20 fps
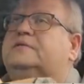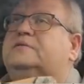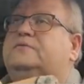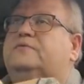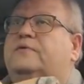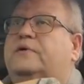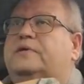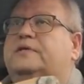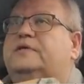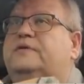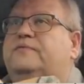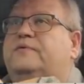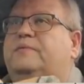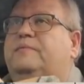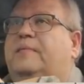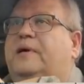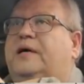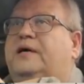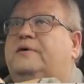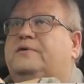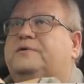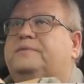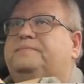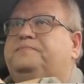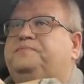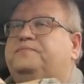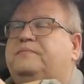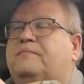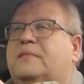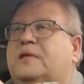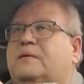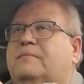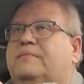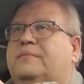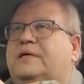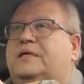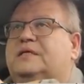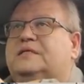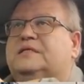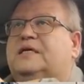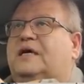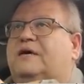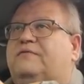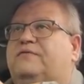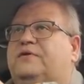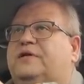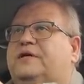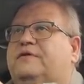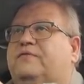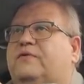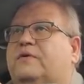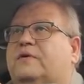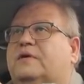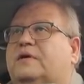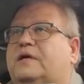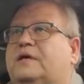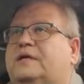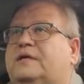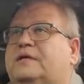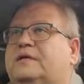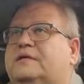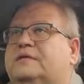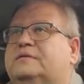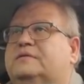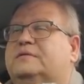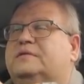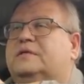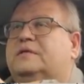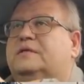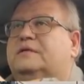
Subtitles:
It's relatively mild, but it's got flavor, and it's